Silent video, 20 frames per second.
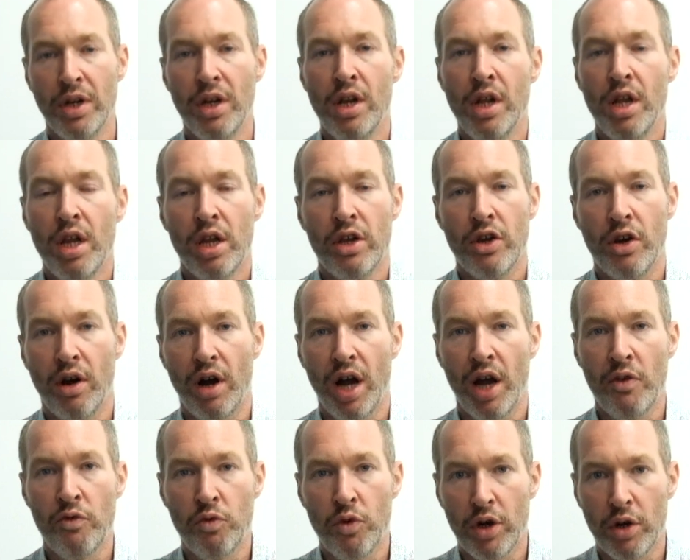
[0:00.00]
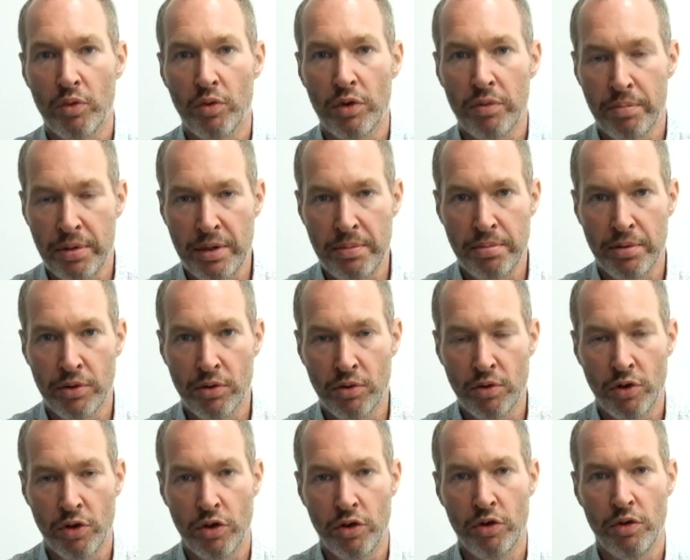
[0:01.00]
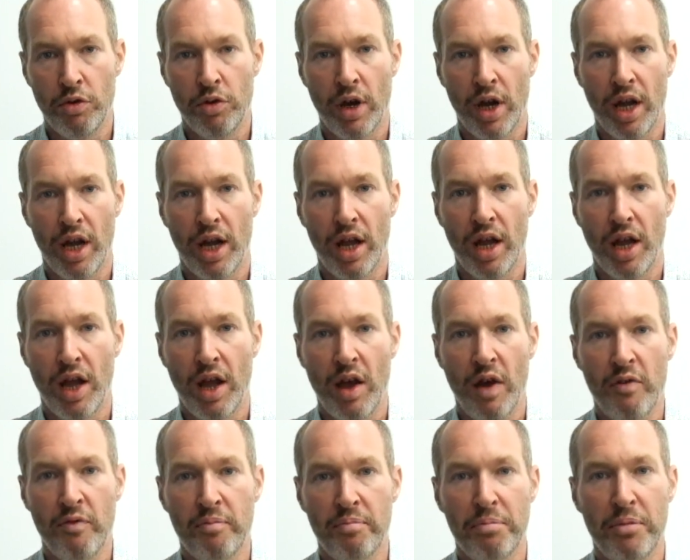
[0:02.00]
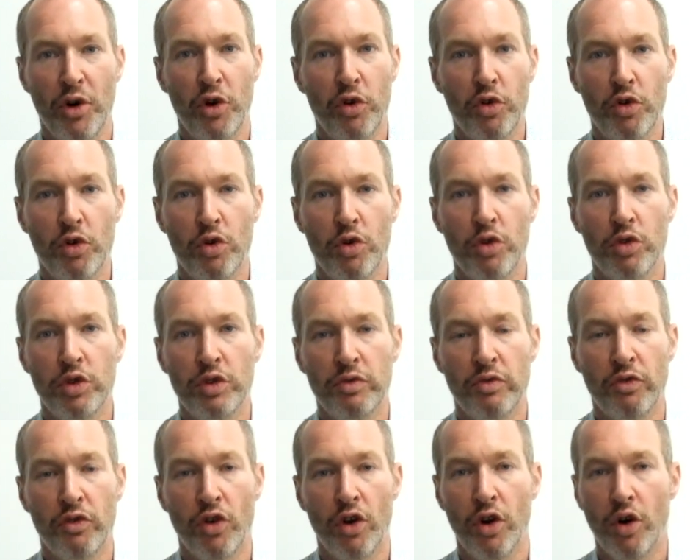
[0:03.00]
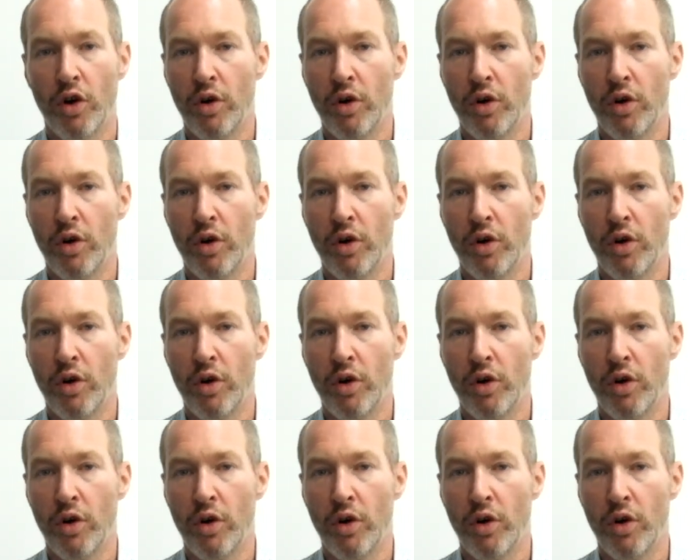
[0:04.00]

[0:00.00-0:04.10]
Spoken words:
I've worked with people who have borrowed from